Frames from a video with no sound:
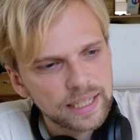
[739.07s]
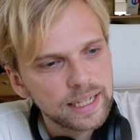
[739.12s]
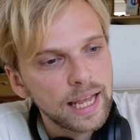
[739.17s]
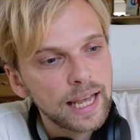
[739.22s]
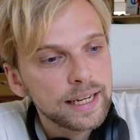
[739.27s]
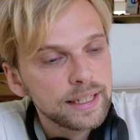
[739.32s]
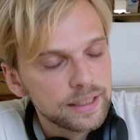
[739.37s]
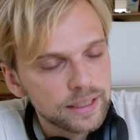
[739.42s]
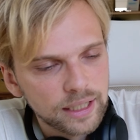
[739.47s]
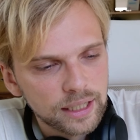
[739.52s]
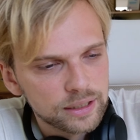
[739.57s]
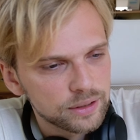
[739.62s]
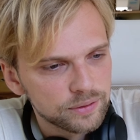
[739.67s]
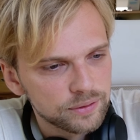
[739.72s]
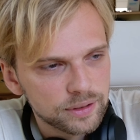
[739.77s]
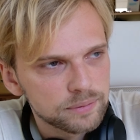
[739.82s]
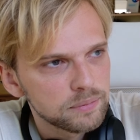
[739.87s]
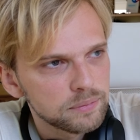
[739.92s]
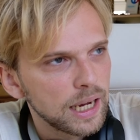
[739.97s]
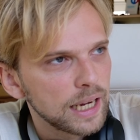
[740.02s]
any kind
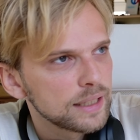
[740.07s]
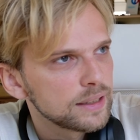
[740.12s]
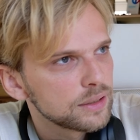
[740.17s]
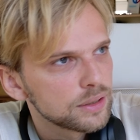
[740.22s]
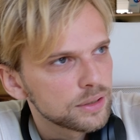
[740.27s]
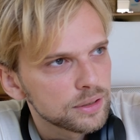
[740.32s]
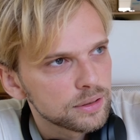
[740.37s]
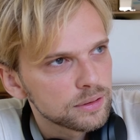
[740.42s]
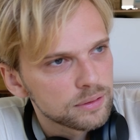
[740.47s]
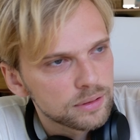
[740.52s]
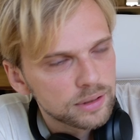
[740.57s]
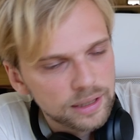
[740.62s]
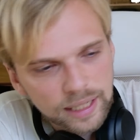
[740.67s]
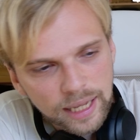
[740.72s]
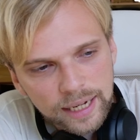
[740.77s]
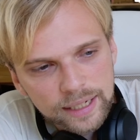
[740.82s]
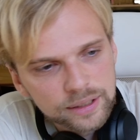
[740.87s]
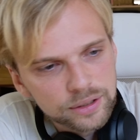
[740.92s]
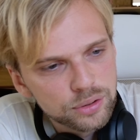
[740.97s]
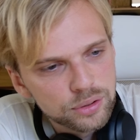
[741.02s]
of either
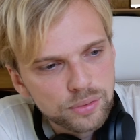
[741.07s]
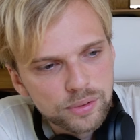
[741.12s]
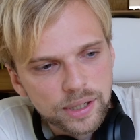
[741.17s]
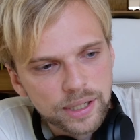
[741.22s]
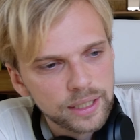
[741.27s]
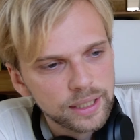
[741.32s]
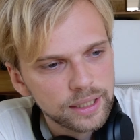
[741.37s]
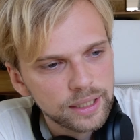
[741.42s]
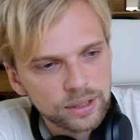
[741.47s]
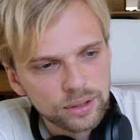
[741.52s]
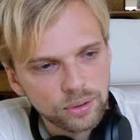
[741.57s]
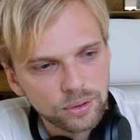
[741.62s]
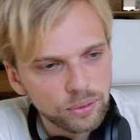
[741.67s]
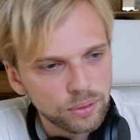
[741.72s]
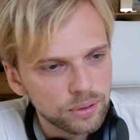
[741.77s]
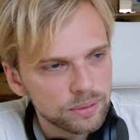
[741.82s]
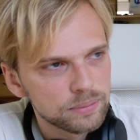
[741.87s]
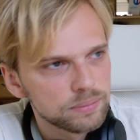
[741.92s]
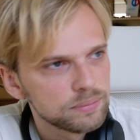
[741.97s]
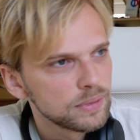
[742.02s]
light ray
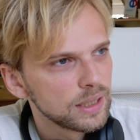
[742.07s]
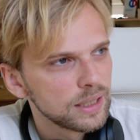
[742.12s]
or